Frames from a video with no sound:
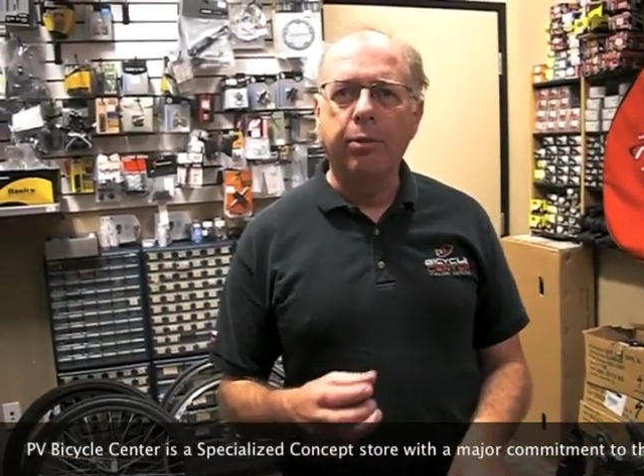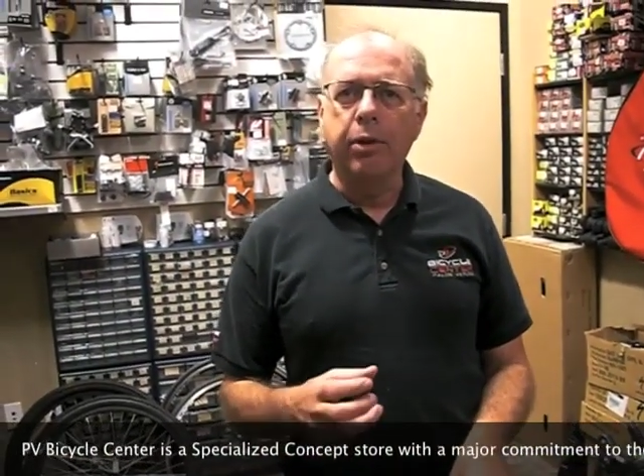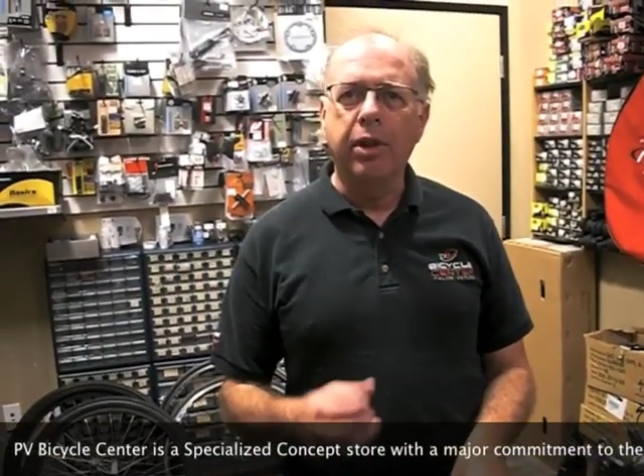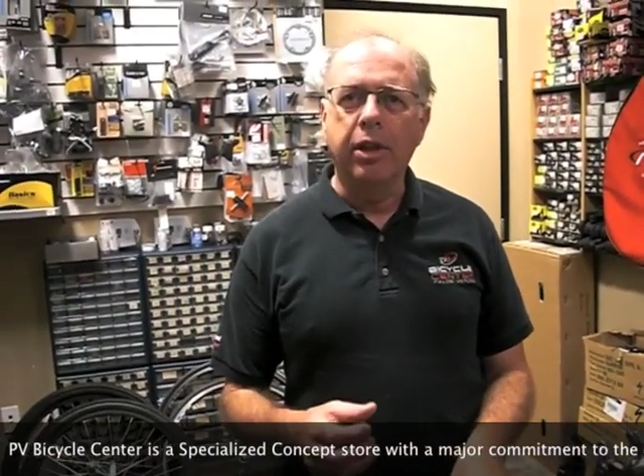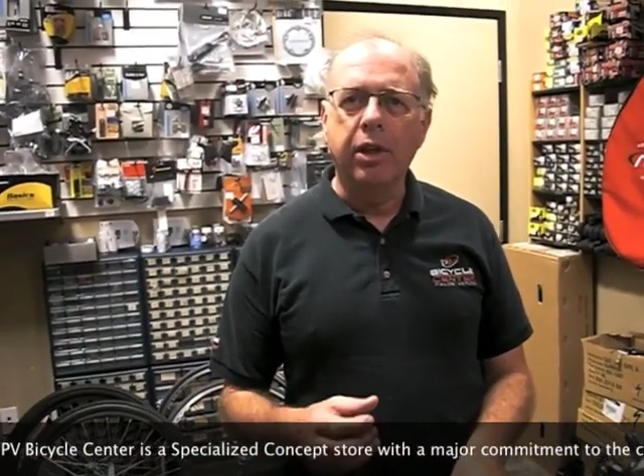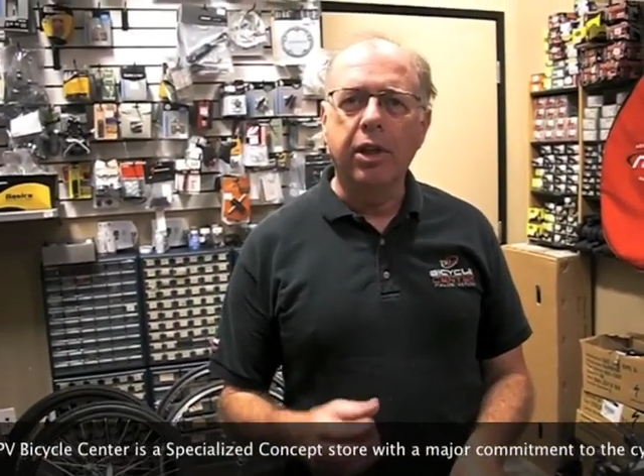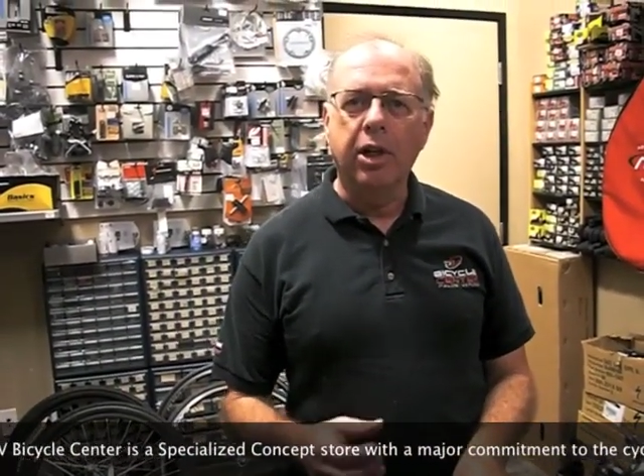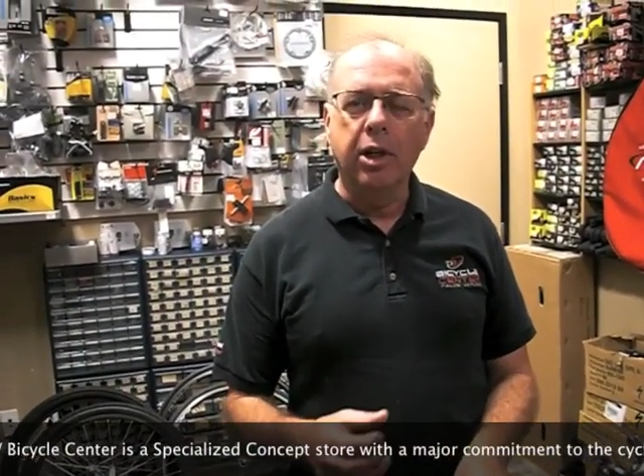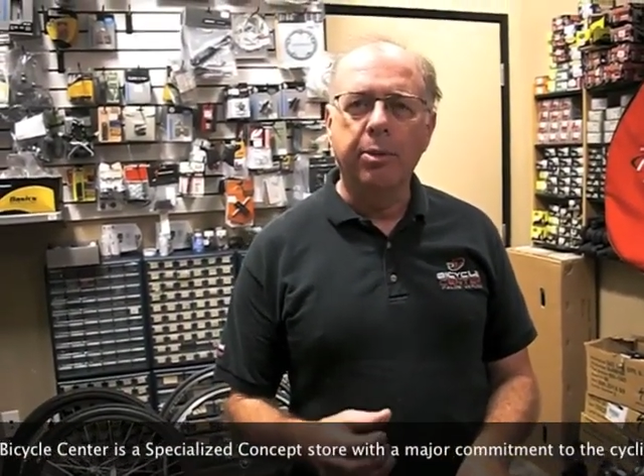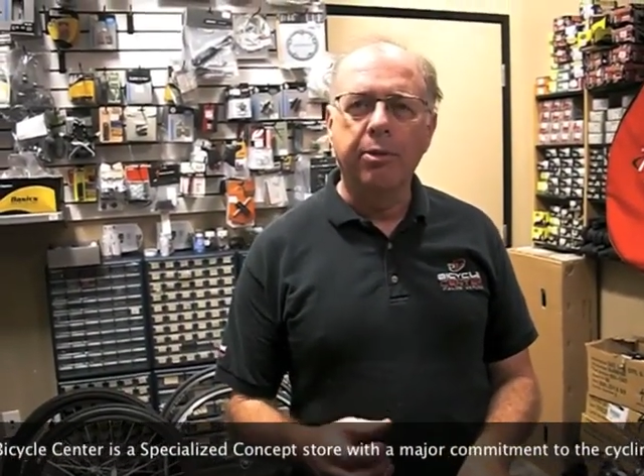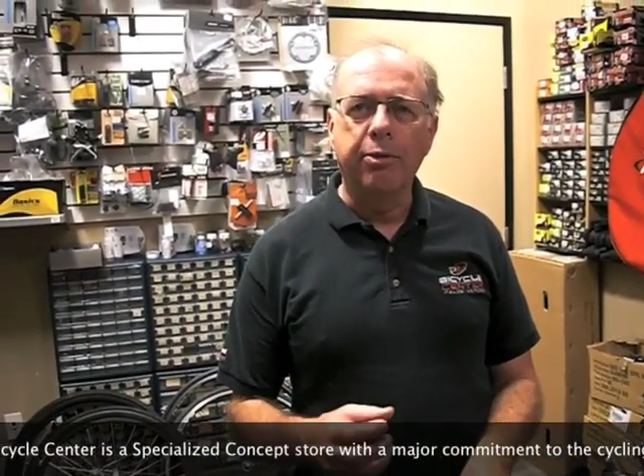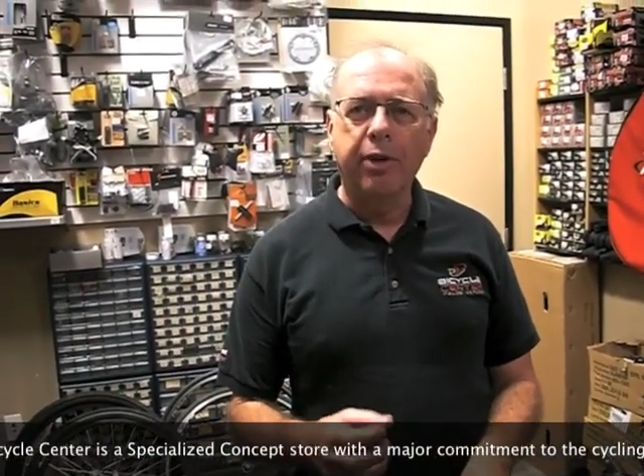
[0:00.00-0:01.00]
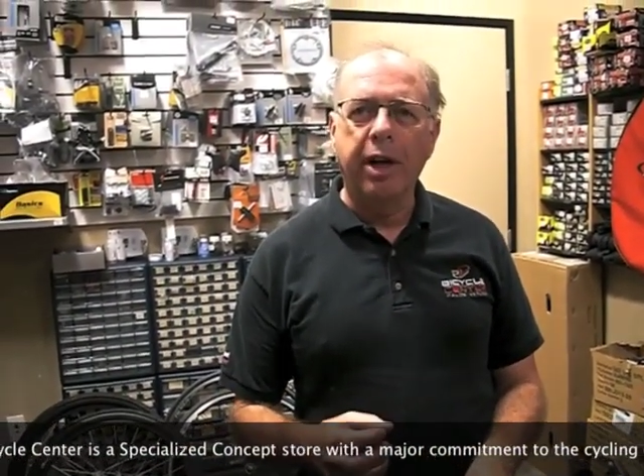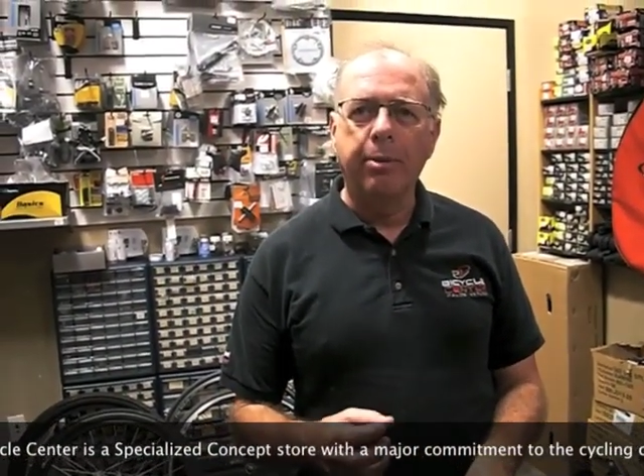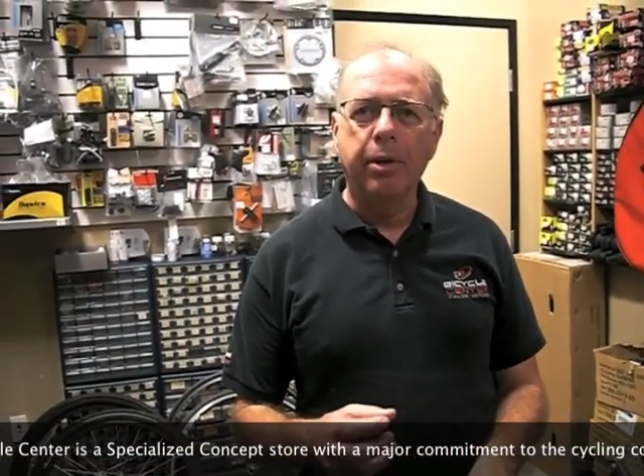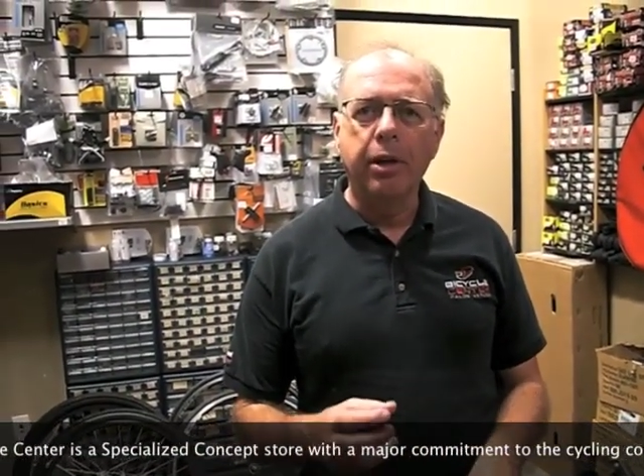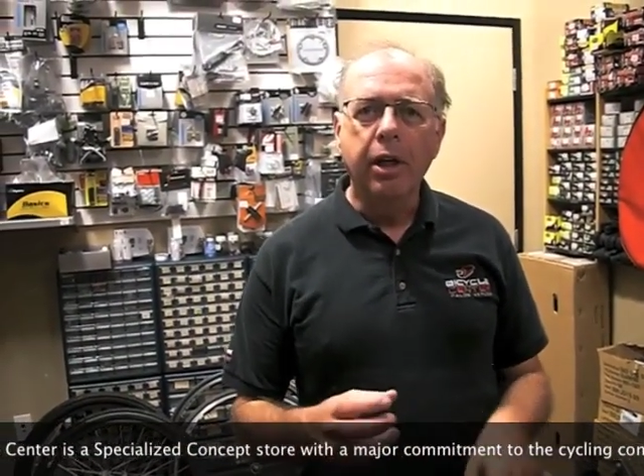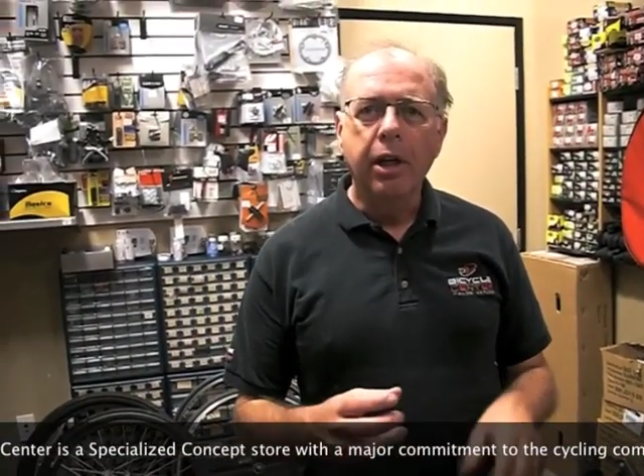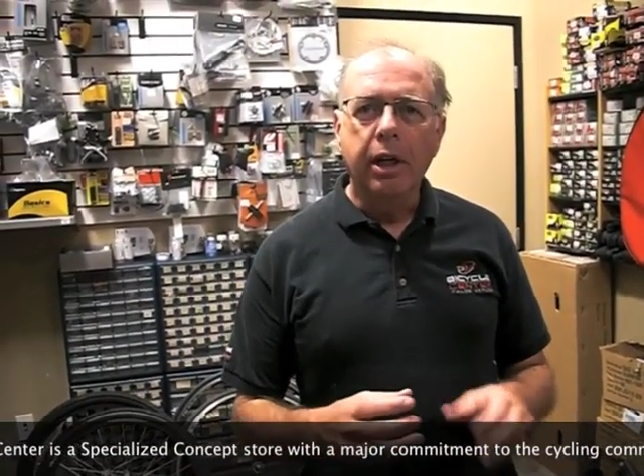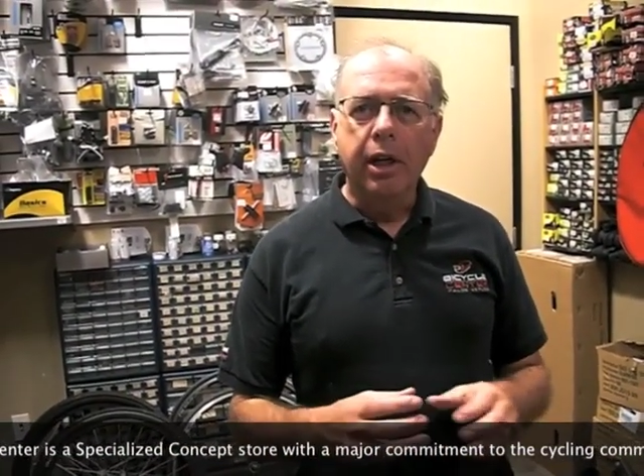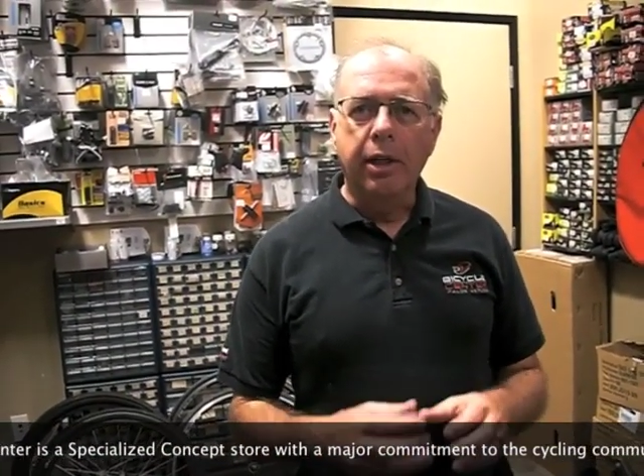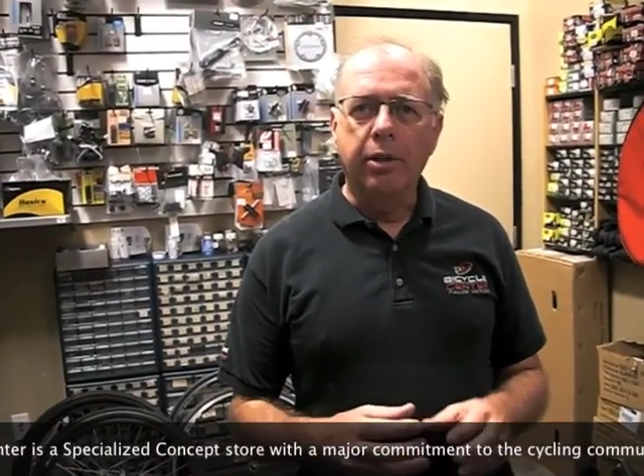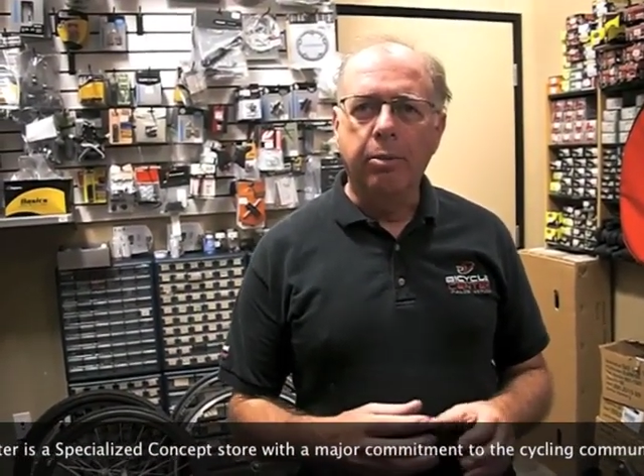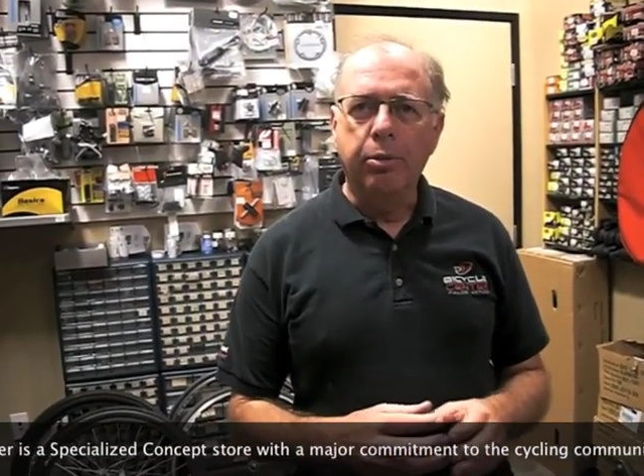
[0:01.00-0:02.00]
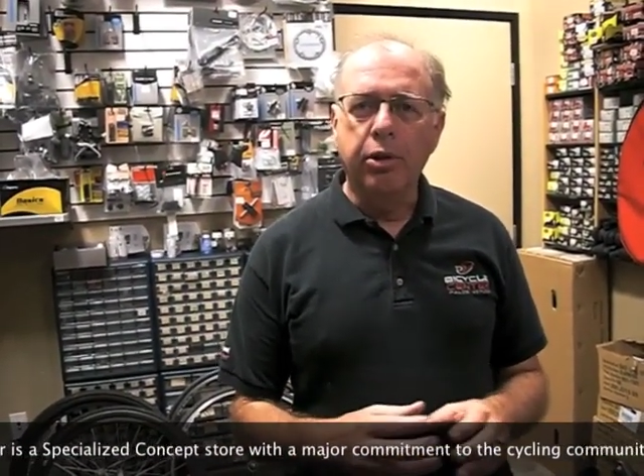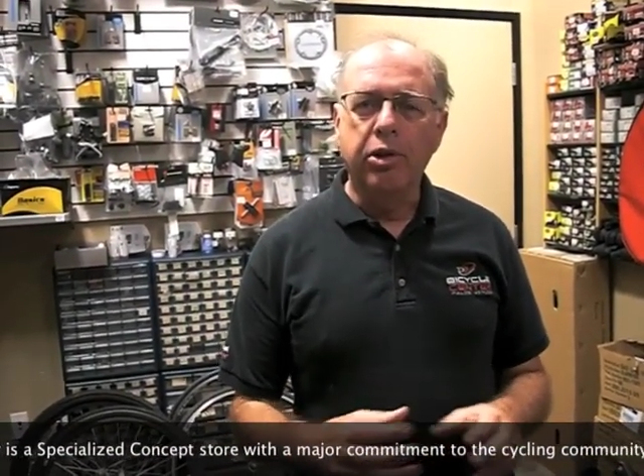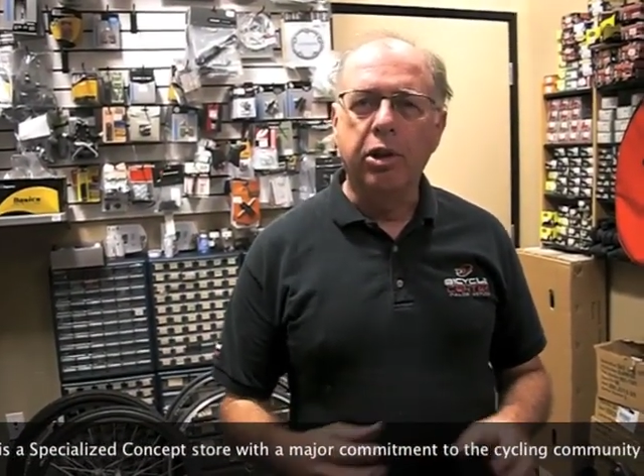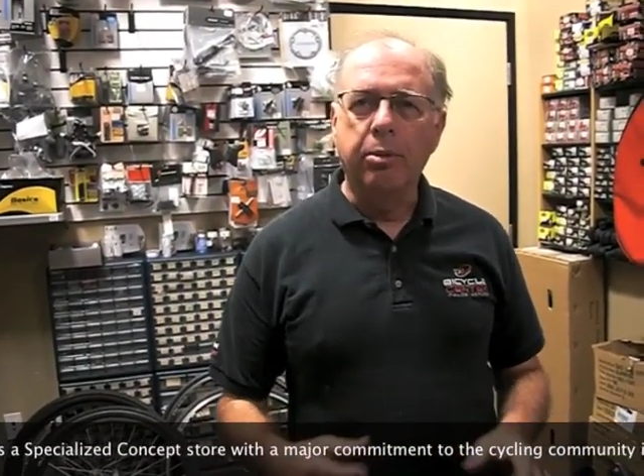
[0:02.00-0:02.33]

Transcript: within the carbon fiber to push it